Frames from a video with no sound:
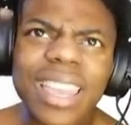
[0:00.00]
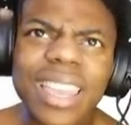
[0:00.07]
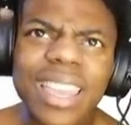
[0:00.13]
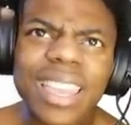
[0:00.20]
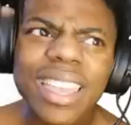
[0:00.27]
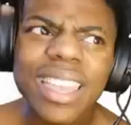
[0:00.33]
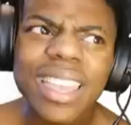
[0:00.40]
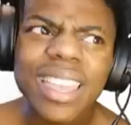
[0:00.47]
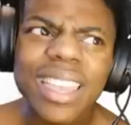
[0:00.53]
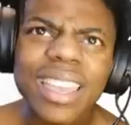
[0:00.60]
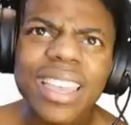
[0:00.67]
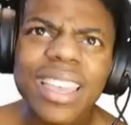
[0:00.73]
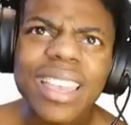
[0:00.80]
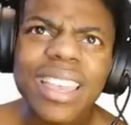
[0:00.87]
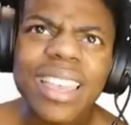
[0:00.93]
E. E.
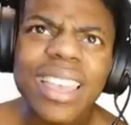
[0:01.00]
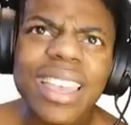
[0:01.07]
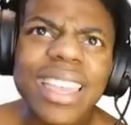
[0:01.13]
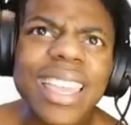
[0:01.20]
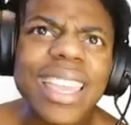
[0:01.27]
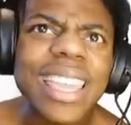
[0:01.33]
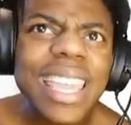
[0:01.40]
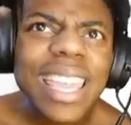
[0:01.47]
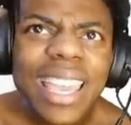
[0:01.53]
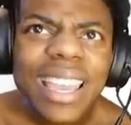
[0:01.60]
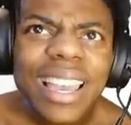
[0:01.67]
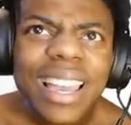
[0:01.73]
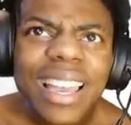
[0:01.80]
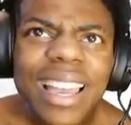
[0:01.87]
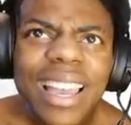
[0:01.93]
E.
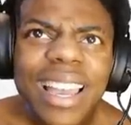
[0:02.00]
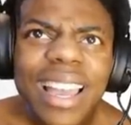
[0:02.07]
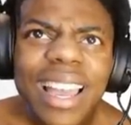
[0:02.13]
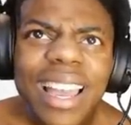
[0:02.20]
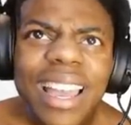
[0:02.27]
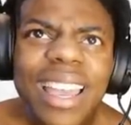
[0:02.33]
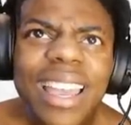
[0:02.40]
A.